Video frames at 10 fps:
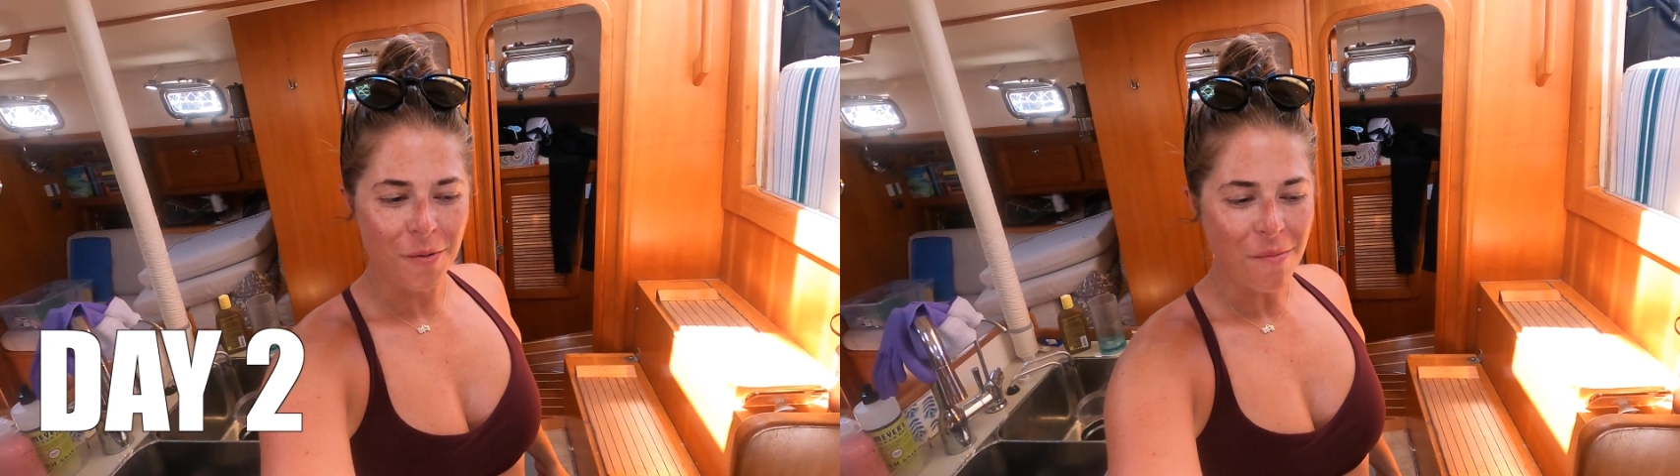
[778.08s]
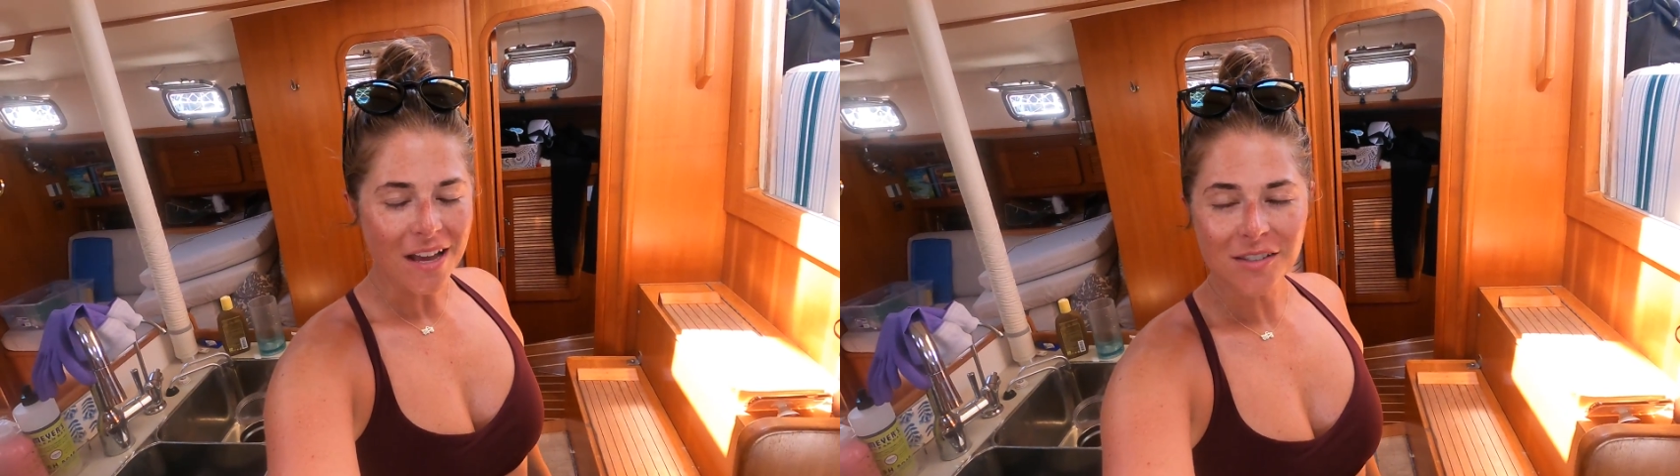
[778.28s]

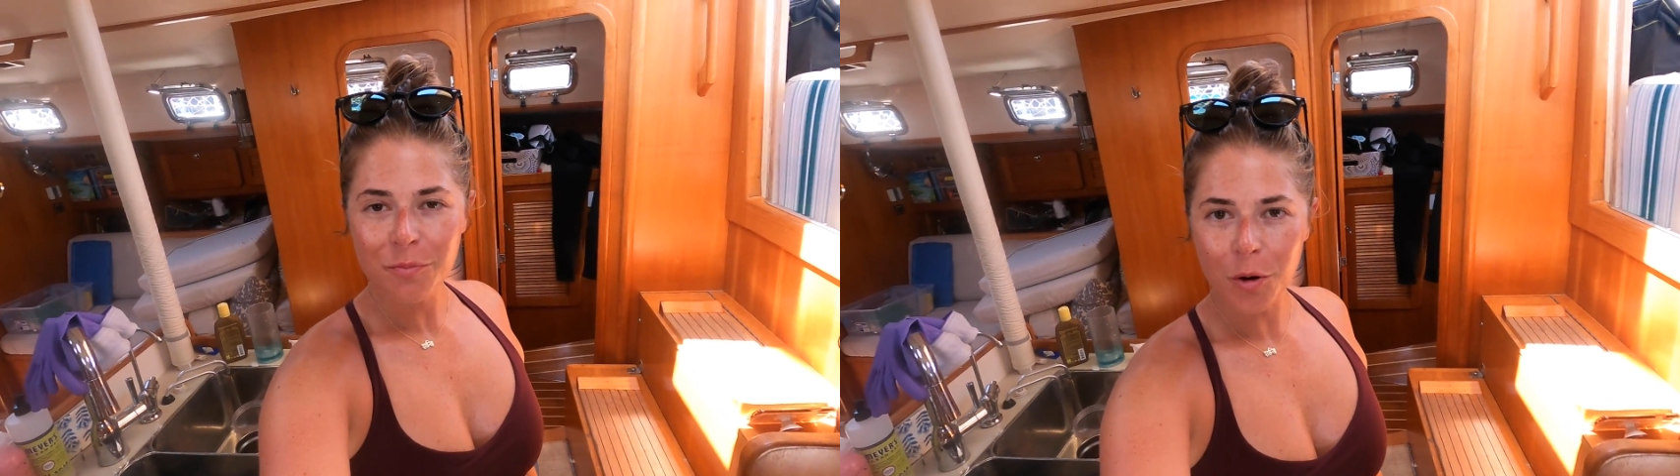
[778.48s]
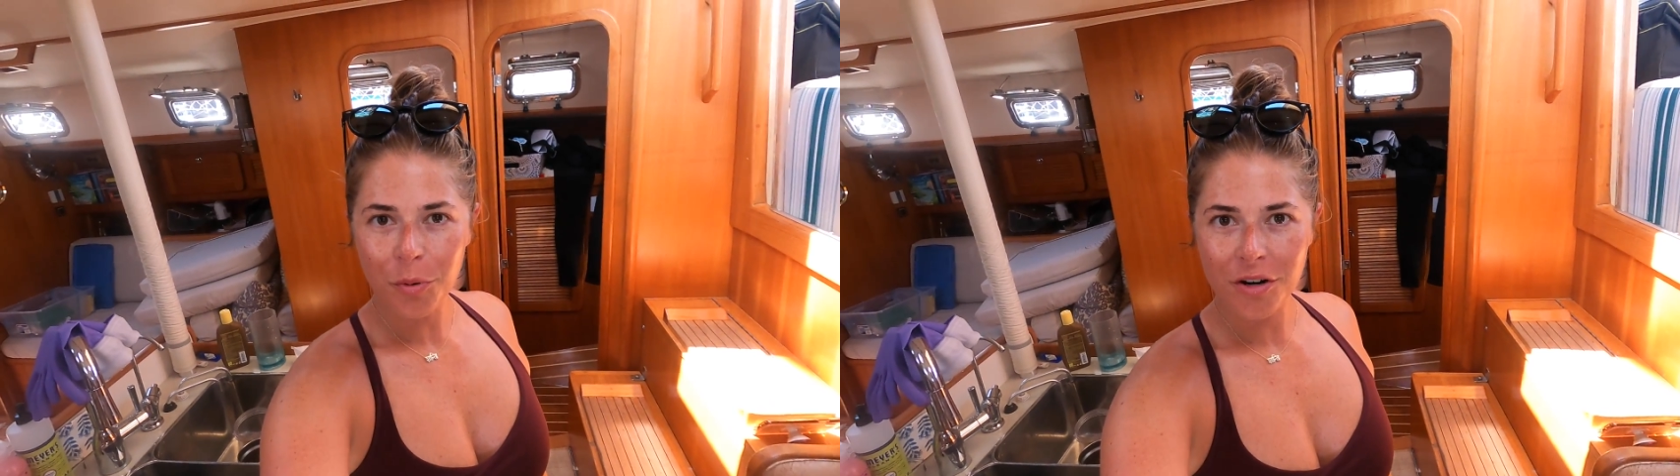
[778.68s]
Massive
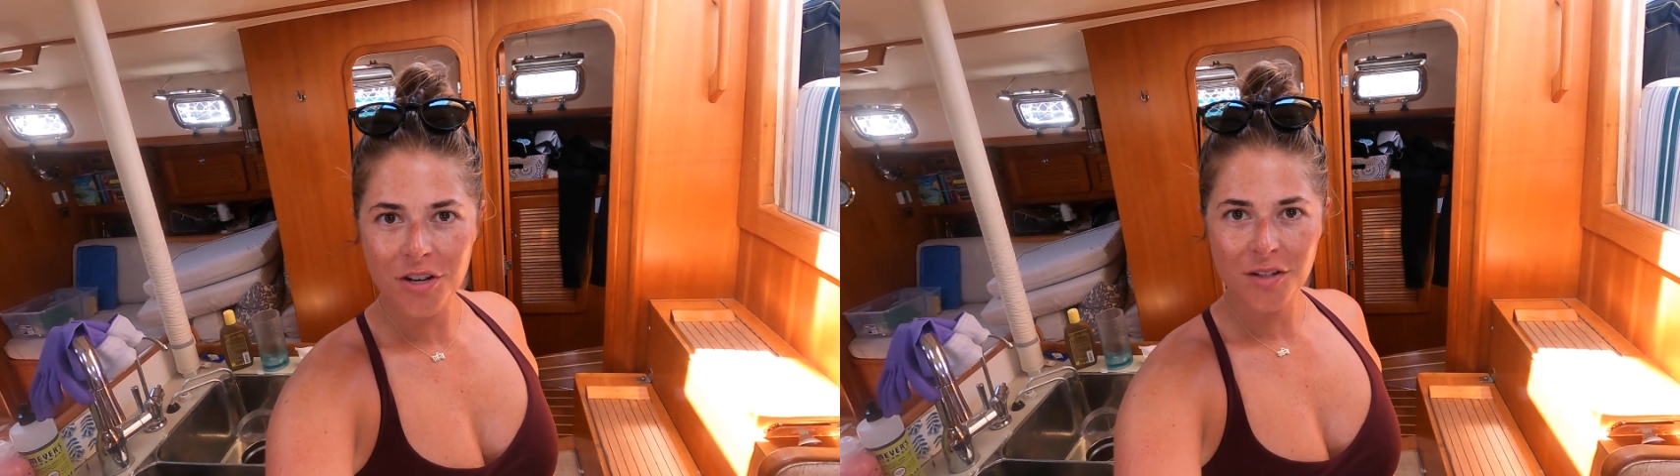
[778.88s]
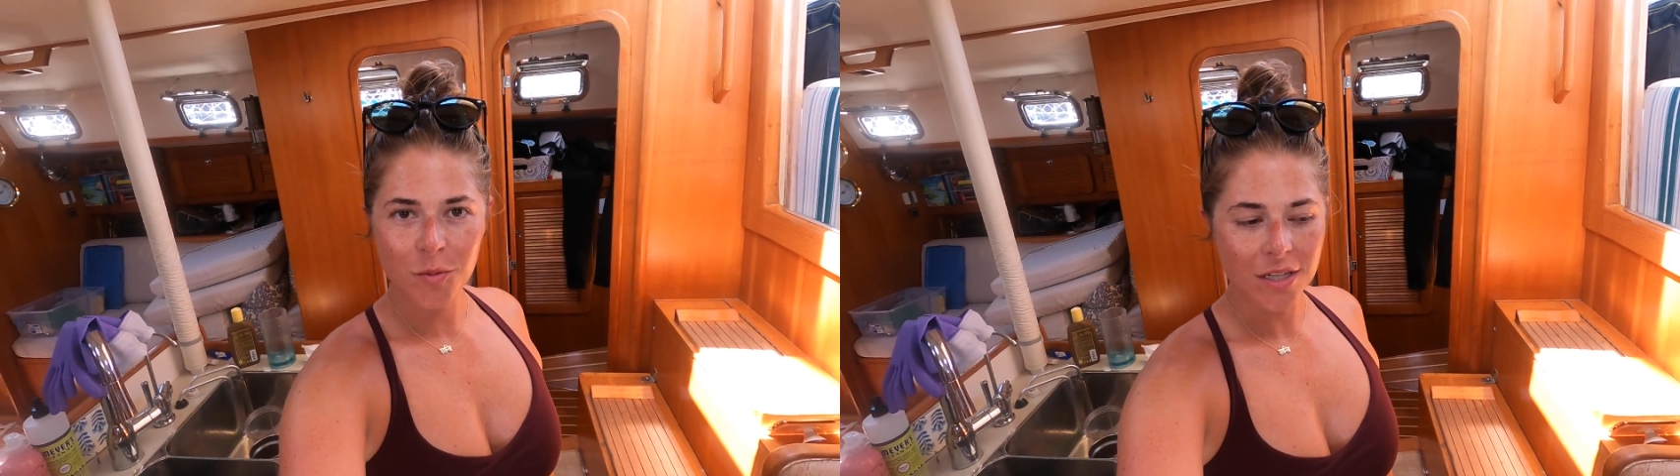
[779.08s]
Boat
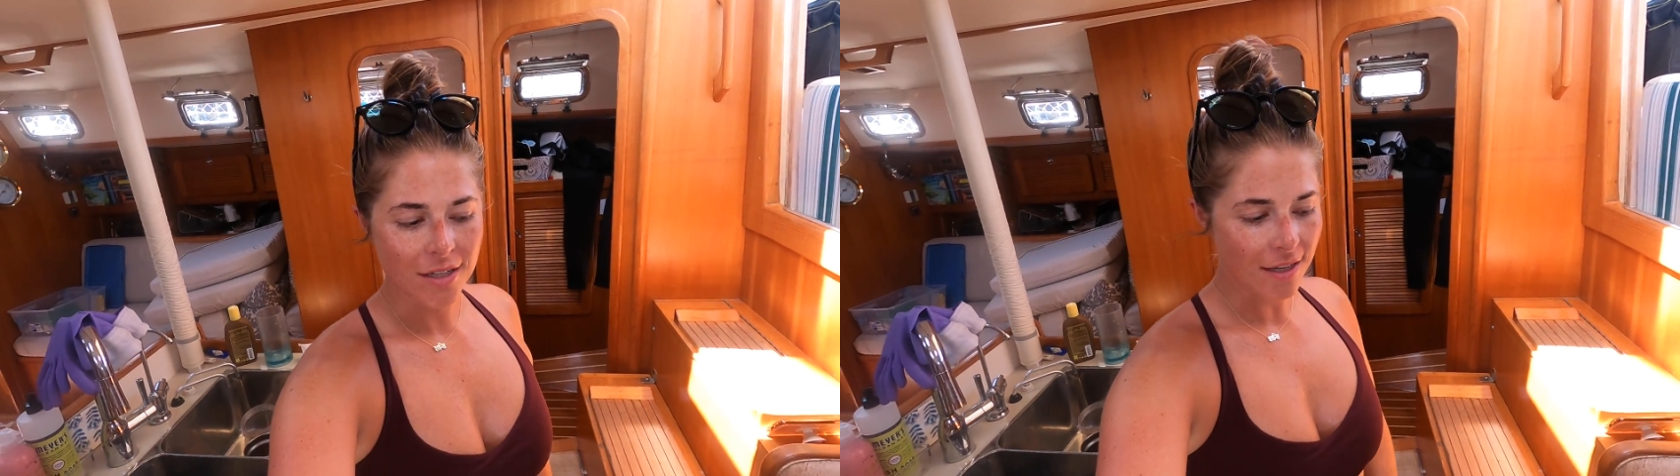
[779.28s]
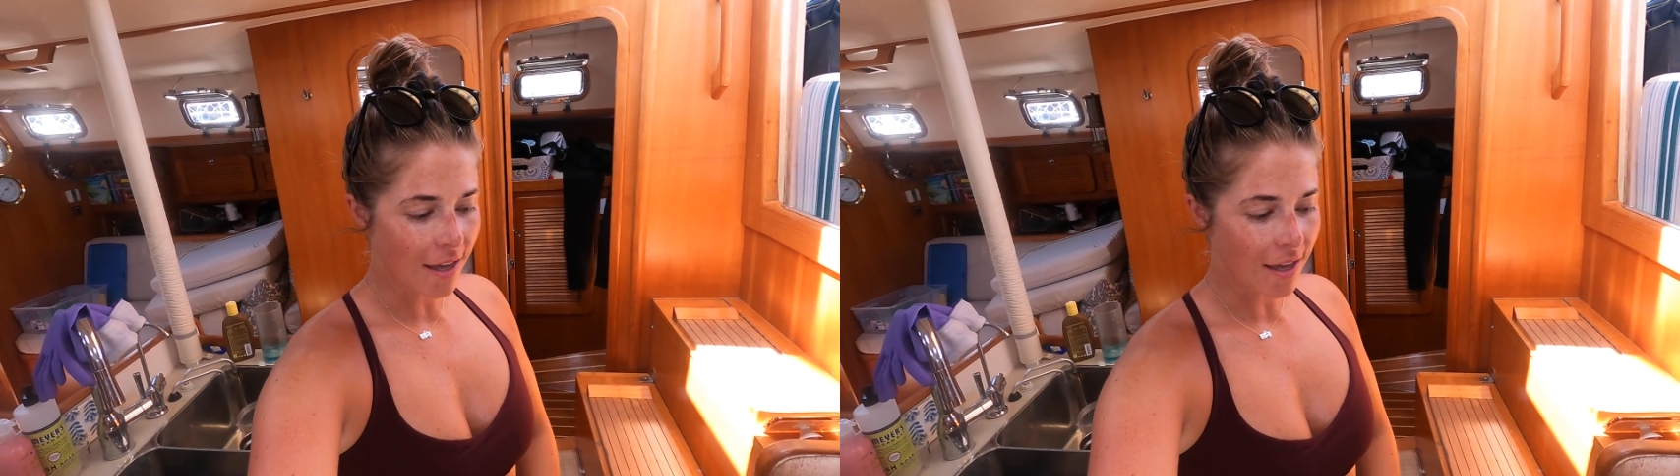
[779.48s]
Project Week